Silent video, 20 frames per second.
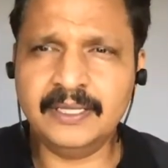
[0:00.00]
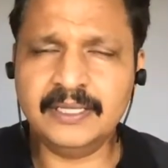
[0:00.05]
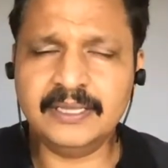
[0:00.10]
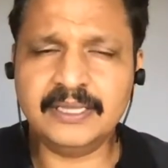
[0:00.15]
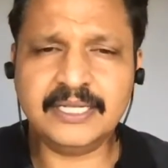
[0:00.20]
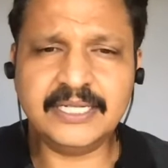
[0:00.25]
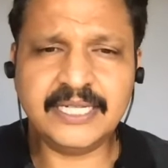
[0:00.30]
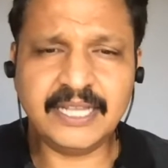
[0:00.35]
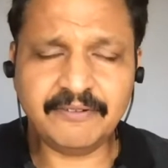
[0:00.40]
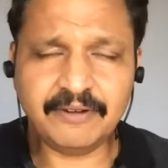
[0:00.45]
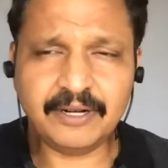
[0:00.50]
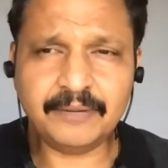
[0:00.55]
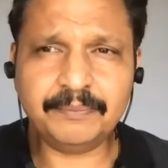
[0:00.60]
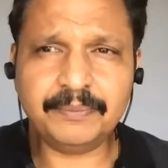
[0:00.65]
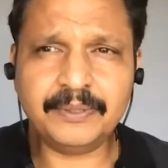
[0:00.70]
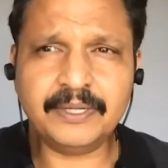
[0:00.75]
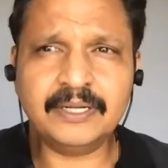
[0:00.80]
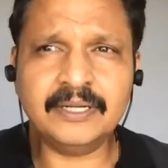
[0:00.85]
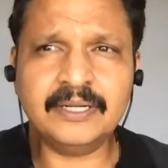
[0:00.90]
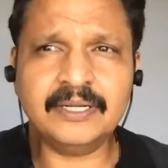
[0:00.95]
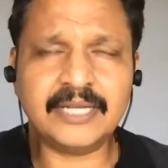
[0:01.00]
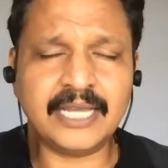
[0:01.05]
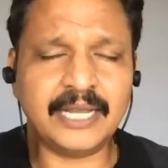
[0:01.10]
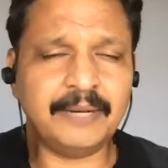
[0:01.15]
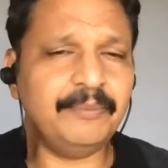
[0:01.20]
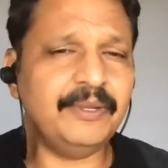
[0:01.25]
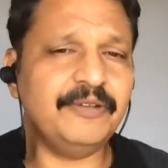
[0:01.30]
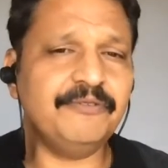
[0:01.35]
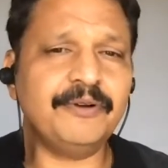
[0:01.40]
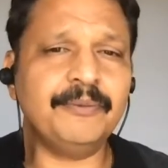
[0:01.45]
The developer can
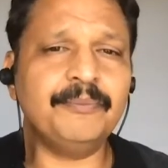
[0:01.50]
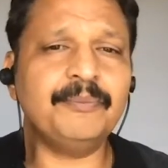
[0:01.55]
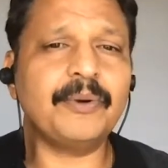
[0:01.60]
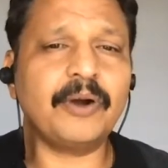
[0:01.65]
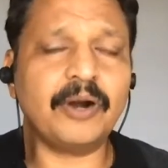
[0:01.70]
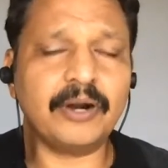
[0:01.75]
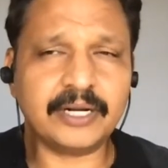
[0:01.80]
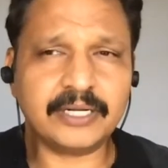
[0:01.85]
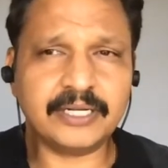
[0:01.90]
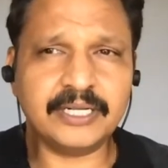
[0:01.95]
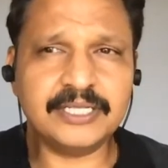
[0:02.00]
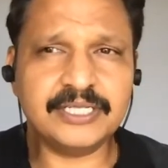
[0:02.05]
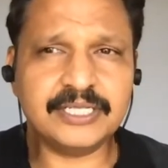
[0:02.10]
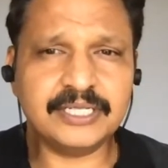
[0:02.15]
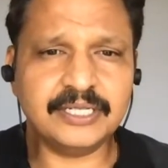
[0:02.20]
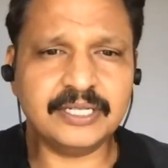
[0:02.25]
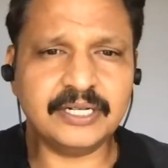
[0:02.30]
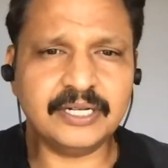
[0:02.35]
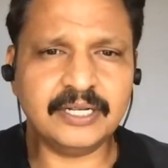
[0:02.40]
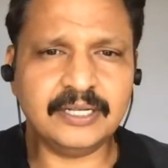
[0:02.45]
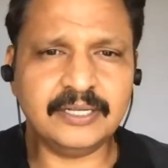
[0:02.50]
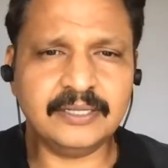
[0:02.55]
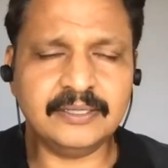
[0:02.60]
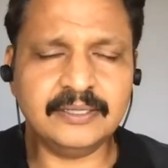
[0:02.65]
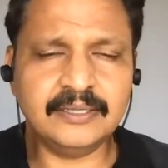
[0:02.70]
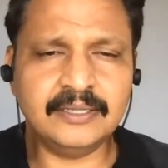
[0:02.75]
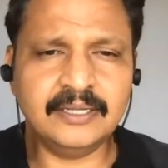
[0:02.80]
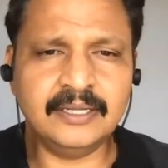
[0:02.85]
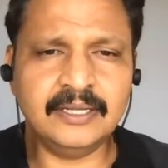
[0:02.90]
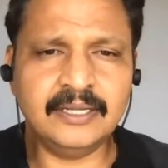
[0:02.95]
be from product engineering,
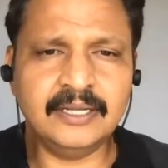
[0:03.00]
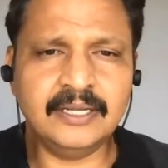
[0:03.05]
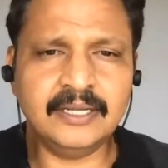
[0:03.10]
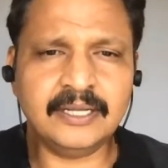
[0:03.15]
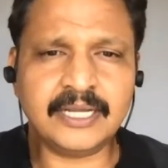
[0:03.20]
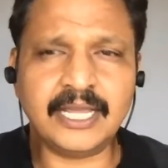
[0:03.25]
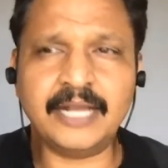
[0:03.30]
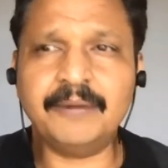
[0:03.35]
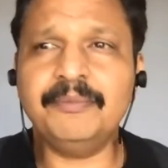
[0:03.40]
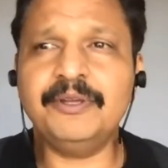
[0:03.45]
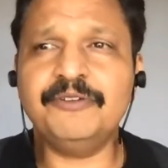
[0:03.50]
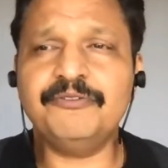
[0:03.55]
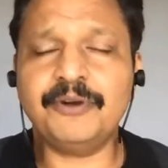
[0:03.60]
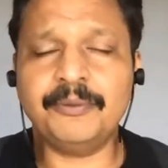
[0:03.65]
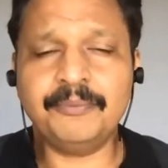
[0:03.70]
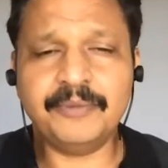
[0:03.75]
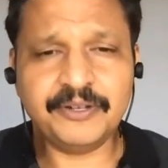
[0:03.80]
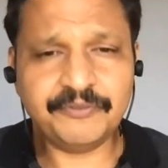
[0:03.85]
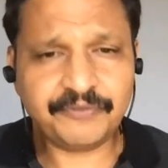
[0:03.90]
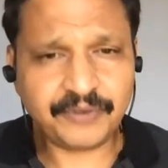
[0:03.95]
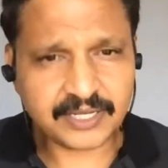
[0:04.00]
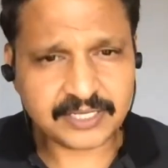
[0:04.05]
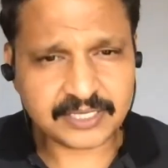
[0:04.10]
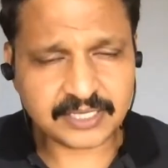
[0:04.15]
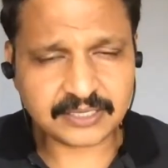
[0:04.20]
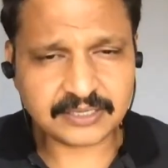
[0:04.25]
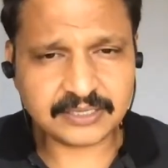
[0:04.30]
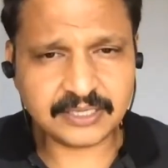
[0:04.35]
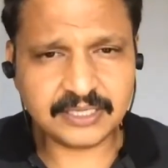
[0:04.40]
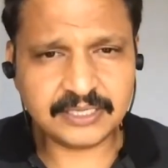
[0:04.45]
can be from
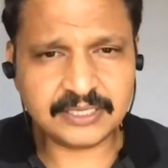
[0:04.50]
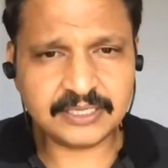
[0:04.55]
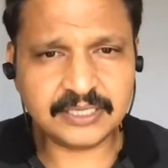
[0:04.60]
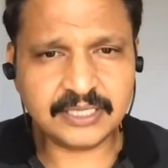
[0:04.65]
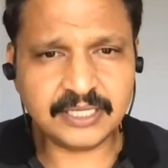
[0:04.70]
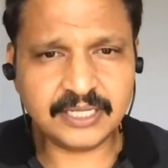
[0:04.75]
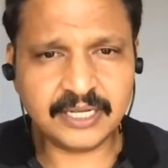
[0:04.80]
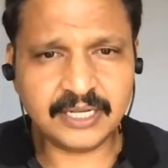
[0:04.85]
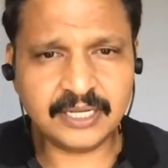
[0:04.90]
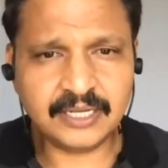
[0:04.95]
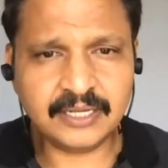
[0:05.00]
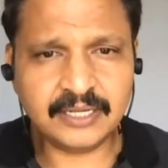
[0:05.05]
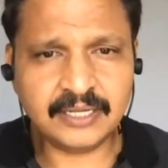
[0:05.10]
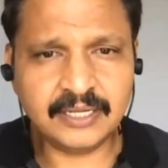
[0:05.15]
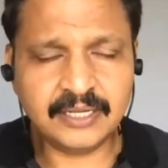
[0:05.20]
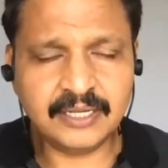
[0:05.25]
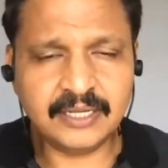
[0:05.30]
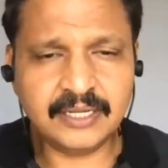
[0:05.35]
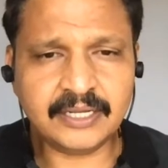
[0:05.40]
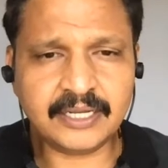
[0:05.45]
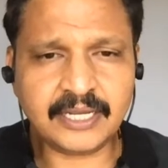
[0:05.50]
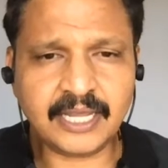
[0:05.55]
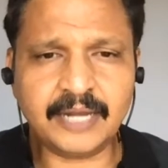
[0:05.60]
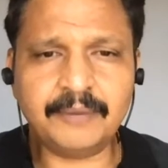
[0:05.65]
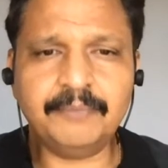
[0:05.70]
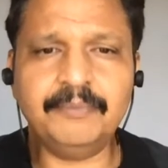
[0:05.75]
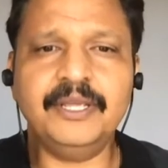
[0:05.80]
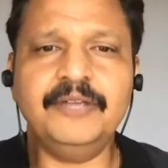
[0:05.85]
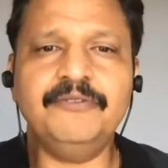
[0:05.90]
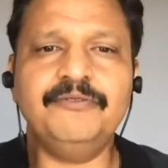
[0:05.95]
infrastructure engineering, can
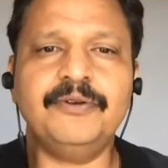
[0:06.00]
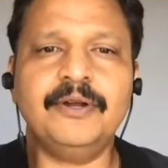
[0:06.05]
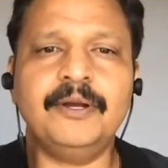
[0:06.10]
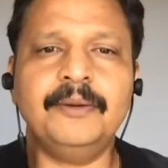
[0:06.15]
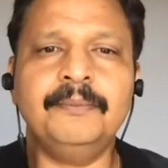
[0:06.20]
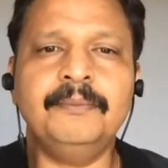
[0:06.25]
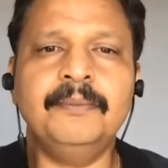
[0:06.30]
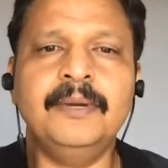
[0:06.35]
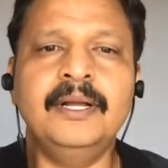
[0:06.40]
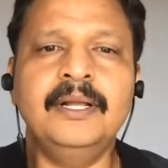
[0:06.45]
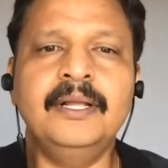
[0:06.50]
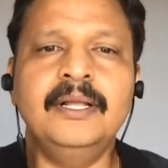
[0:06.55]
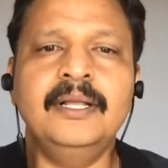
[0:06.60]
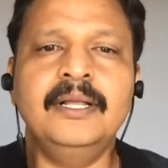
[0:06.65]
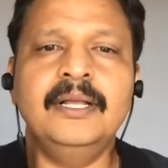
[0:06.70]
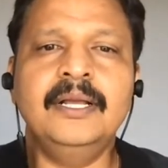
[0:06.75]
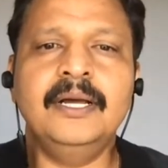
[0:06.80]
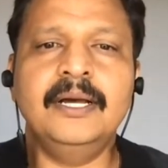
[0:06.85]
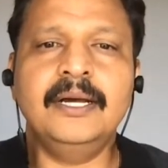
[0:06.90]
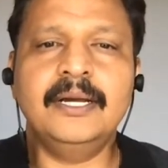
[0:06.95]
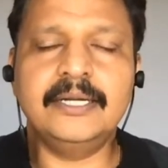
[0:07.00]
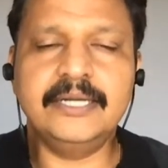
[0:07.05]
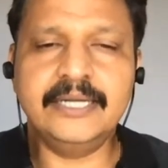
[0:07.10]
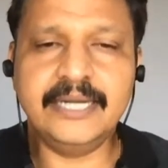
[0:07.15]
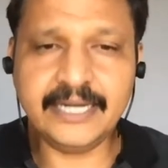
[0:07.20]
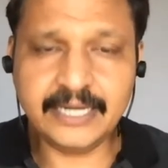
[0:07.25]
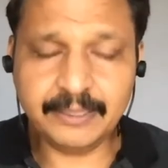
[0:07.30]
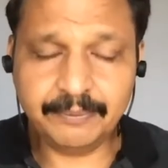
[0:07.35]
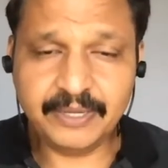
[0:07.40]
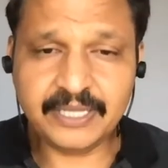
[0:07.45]
be from
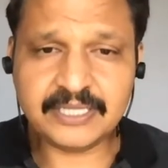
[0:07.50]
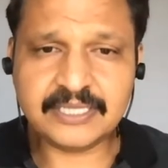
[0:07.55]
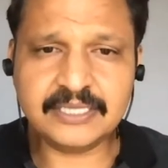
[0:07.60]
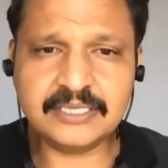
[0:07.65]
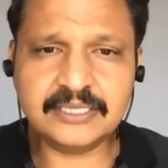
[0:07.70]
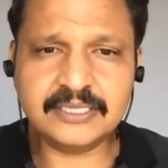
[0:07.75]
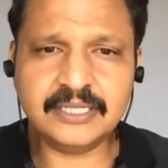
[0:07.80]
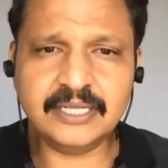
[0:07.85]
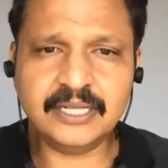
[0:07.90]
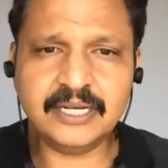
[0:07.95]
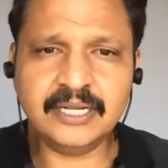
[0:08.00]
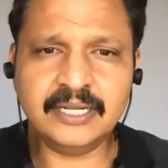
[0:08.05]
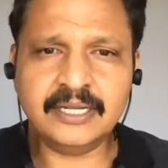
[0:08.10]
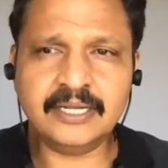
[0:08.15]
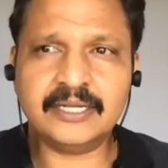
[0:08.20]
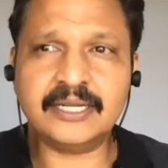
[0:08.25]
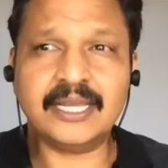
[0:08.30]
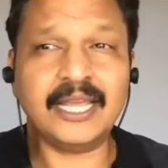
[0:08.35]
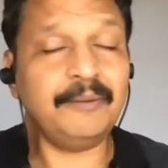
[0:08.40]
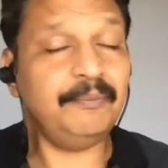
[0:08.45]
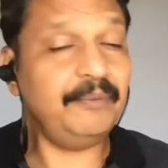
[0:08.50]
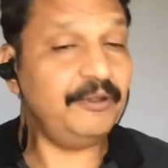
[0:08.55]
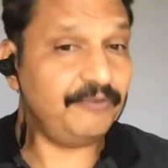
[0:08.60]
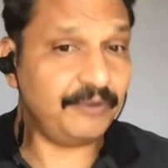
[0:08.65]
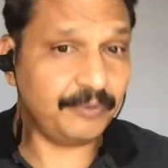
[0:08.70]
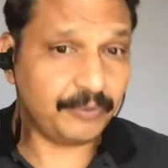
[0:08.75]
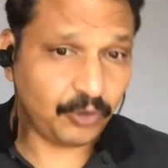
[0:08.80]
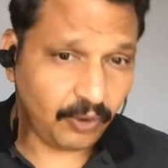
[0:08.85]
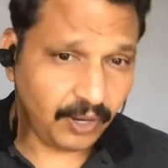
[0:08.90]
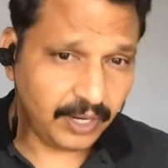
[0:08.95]
database engineering, can be from
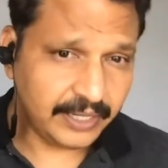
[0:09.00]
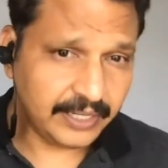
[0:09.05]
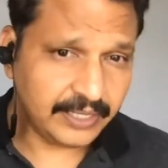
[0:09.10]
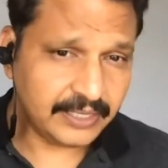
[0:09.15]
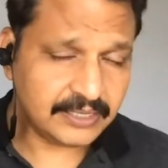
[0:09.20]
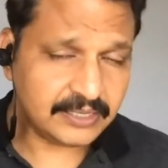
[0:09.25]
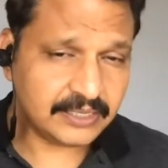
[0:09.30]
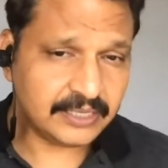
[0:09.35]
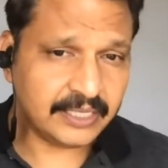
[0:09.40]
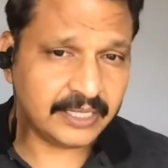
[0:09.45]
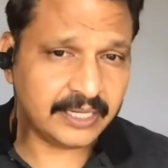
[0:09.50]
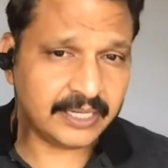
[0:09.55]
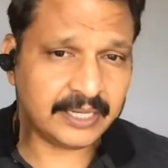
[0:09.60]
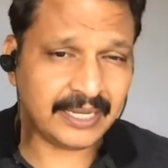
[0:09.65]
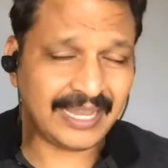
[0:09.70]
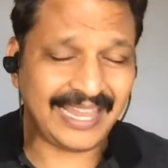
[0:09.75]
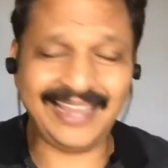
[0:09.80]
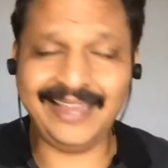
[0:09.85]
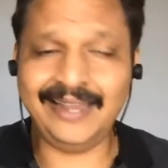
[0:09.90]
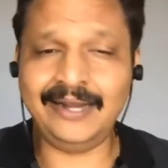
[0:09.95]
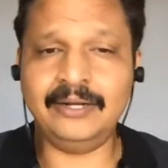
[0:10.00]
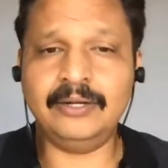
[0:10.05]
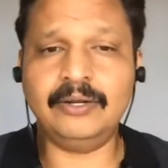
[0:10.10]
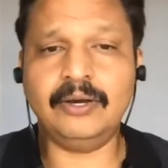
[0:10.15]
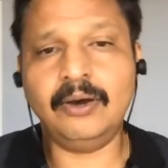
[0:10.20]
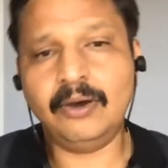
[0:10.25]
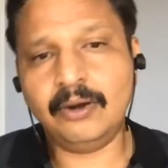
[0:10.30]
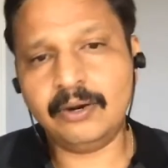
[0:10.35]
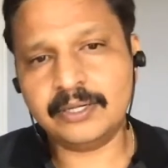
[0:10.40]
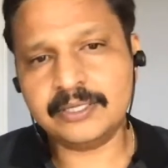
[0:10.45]
quality engineering, and
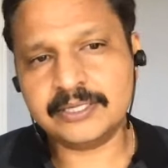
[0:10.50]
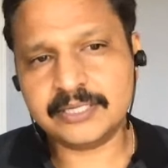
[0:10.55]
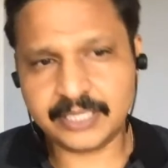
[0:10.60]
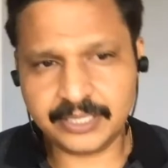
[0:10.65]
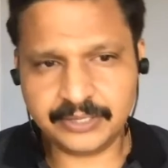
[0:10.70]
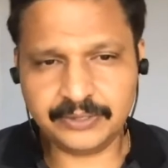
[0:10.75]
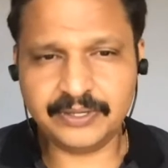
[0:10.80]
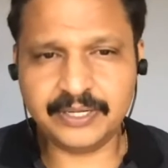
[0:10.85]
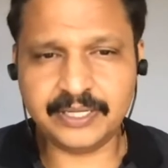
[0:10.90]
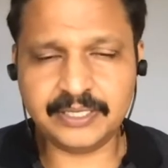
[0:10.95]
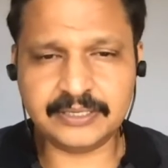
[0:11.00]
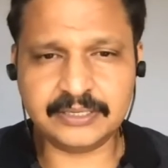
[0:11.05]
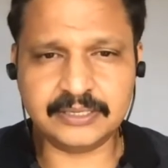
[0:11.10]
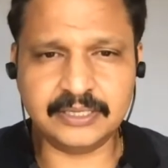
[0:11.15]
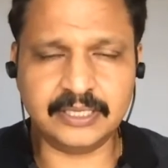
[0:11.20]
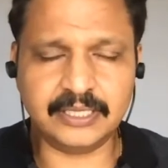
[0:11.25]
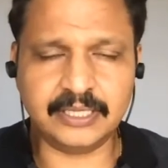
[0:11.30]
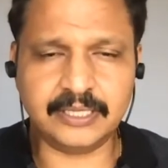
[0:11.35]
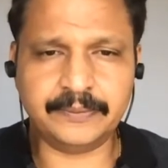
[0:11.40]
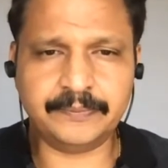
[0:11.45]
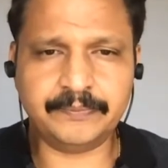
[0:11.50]
or security engineering.